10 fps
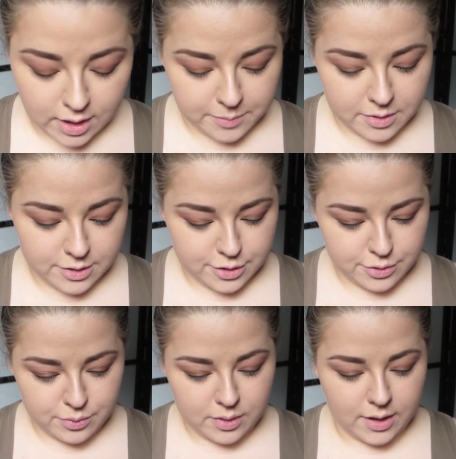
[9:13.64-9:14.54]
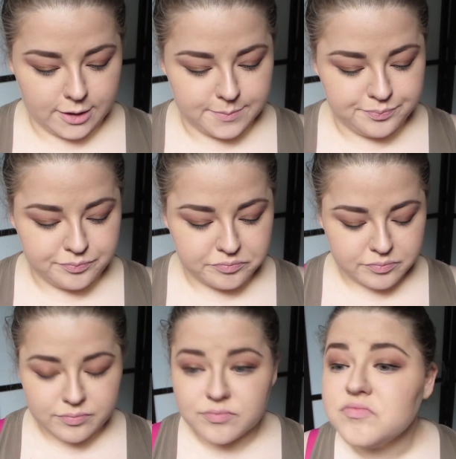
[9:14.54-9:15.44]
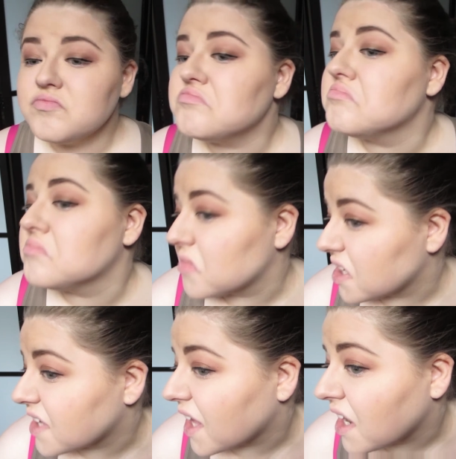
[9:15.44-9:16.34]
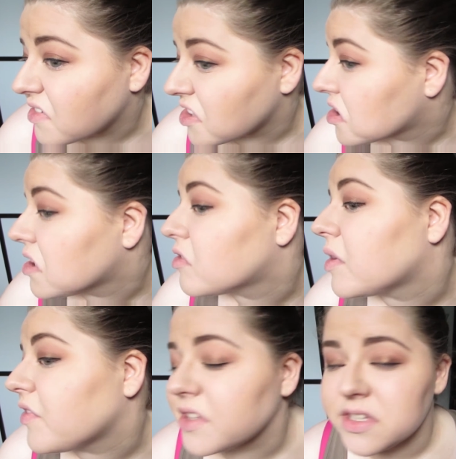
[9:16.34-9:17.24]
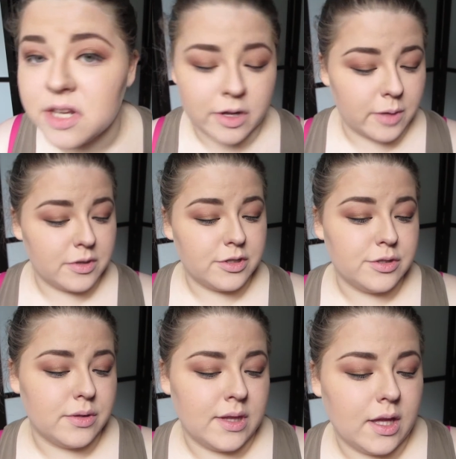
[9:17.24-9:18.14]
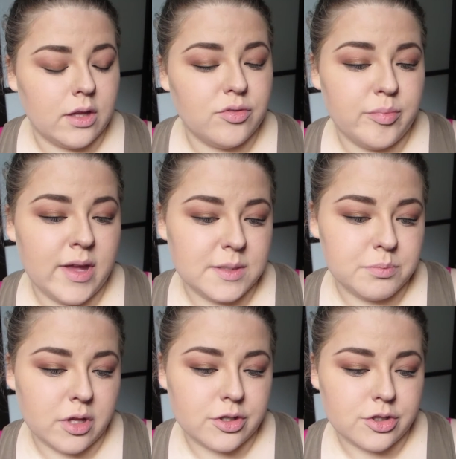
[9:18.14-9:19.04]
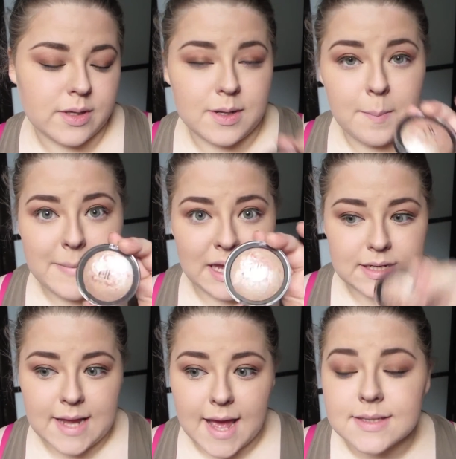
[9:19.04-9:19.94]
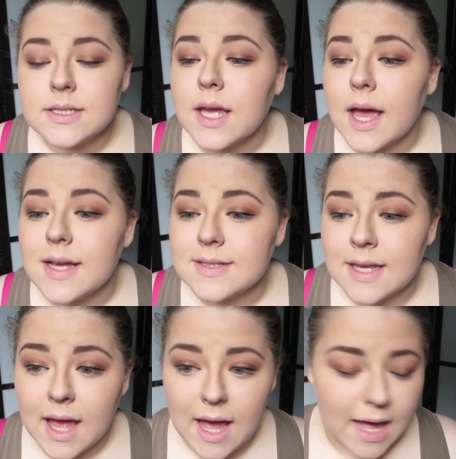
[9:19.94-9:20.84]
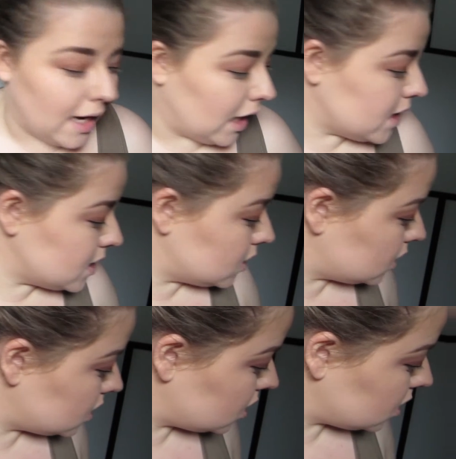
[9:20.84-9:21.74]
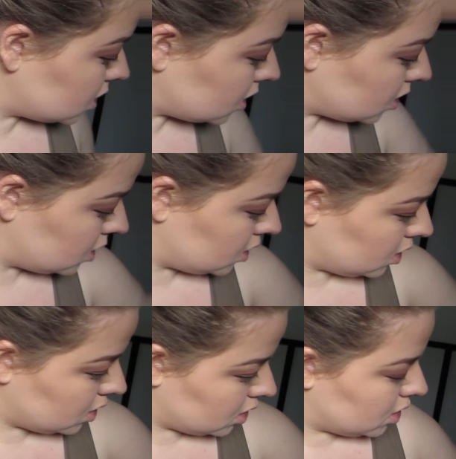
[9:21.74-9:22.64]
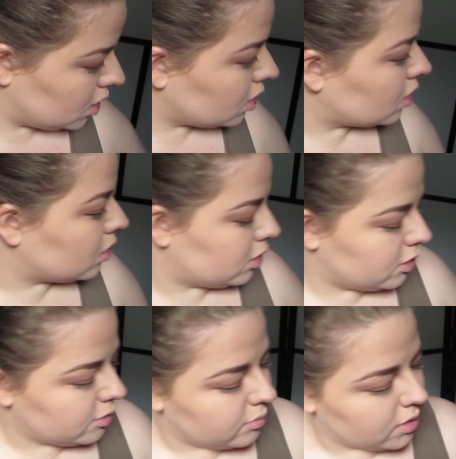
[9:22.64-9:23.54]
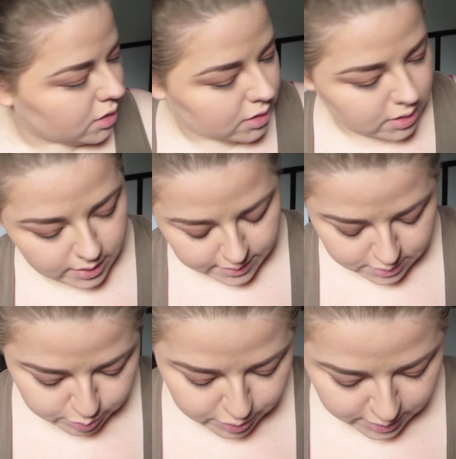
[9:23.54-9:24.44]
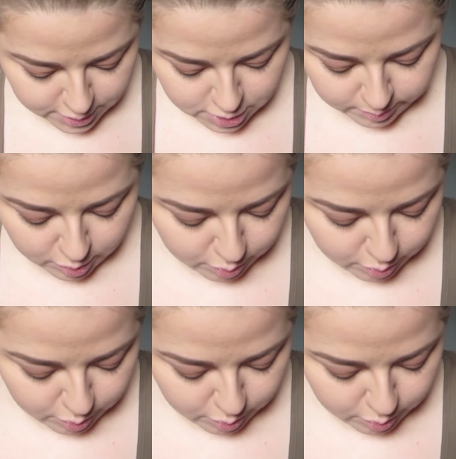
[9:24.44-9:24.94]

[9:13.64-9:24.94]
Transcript: And I'm going to do, because I kind of have glitter all over my face anyway, I'm going to do the e.l.f. Baked Blush in Pinktastic as a highlight on my XO Beauty Shimmer